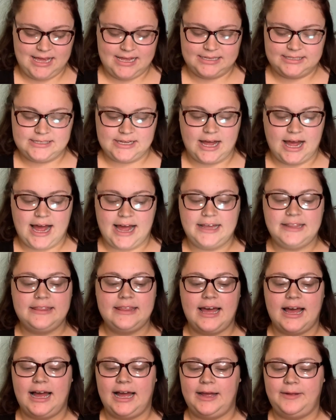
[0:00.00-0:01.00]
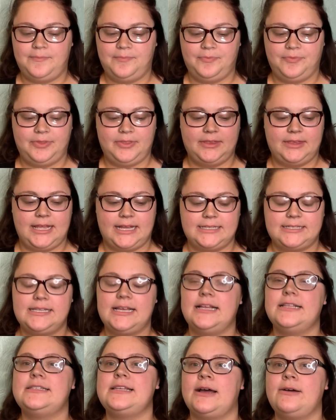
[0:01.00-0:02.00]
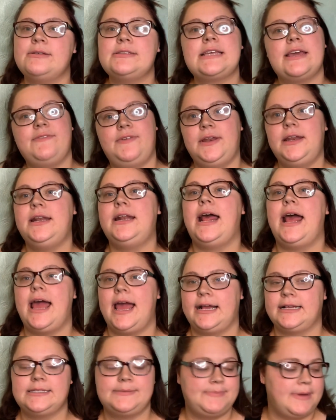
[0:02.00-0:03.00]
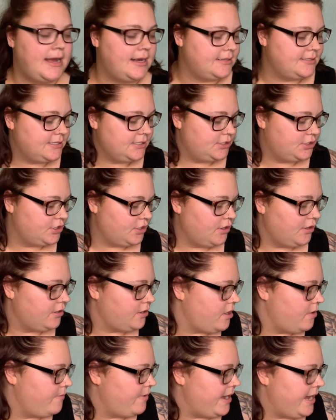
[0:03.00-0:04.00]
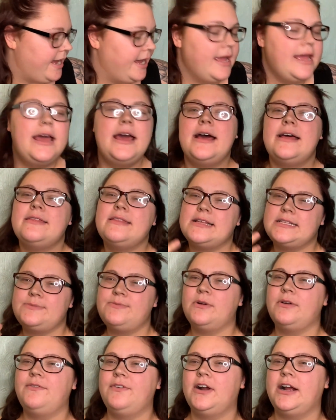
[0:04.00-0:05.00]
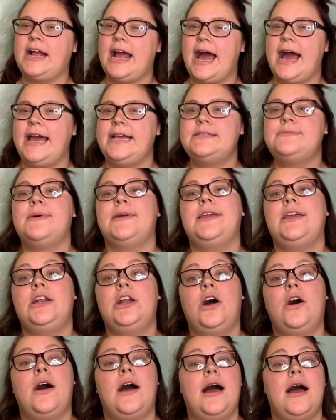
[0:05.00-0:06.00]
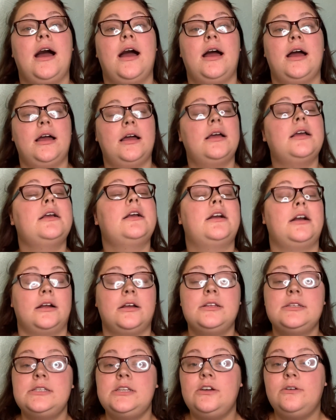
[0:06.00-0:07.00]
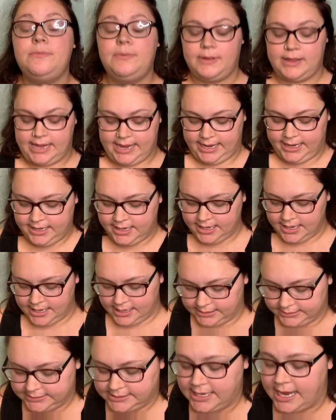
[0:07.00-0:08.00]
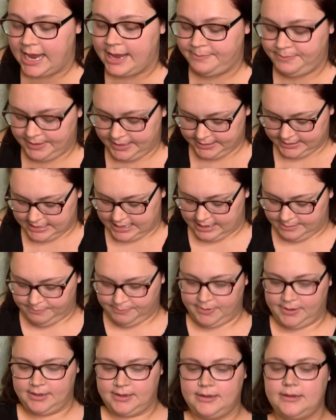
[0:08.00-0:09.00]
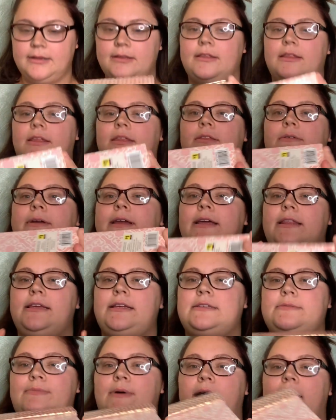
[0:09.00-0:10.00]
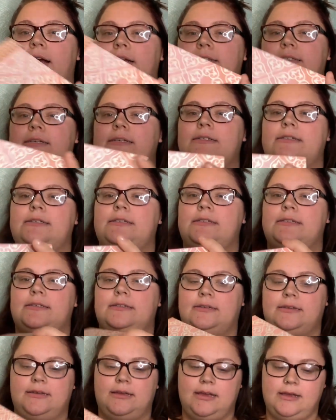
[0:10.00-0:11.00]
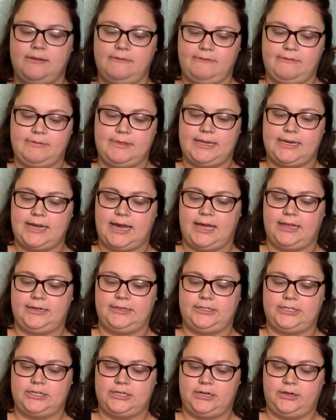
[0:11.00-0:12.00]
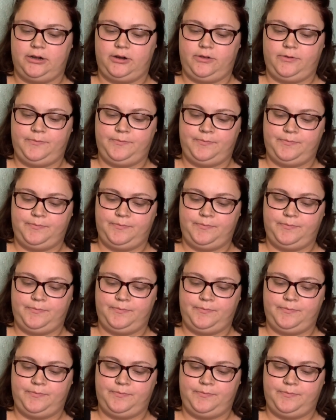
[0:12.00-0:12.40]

So I thought that since I was giving an Xbox controller away, that's more for guys, but you know, girls do play. So I picked up 3 of these boxes from the Dollar General.